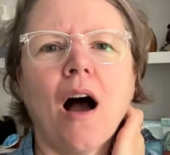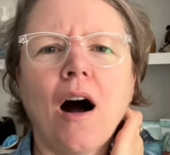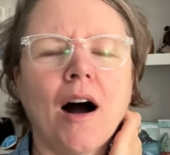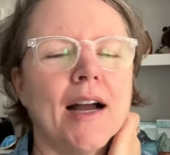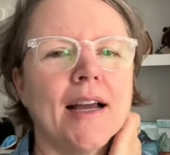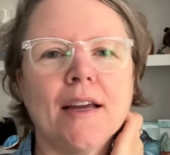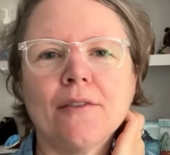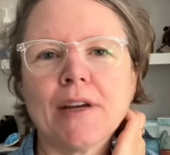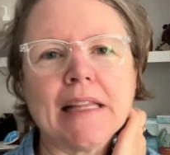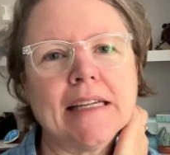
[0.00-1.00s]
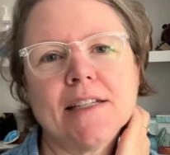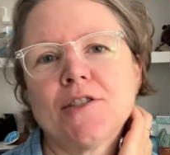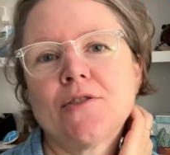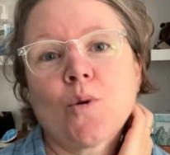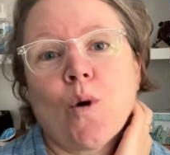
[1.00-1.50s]
I really
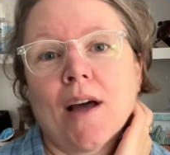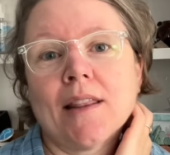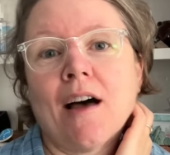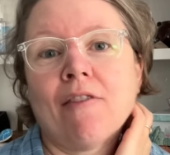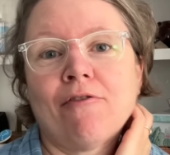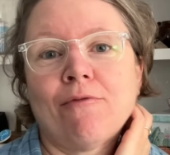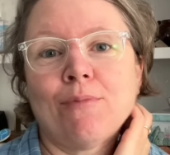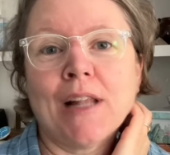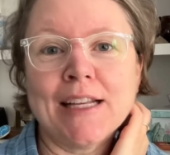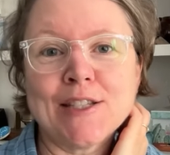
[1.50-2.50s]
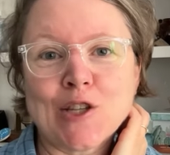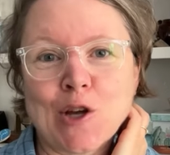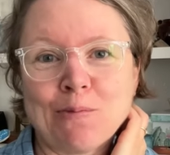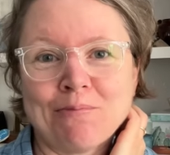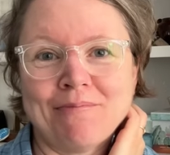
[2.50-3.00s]
quite love plain
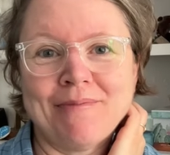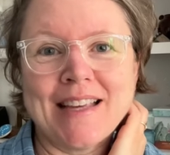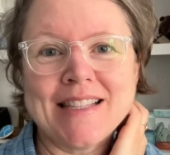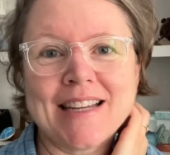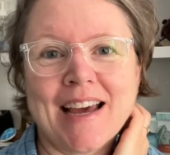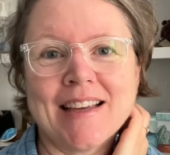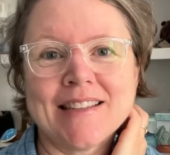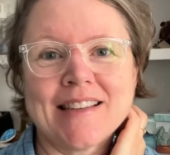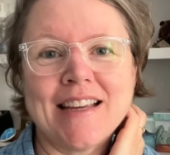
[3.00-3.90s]
soap these days.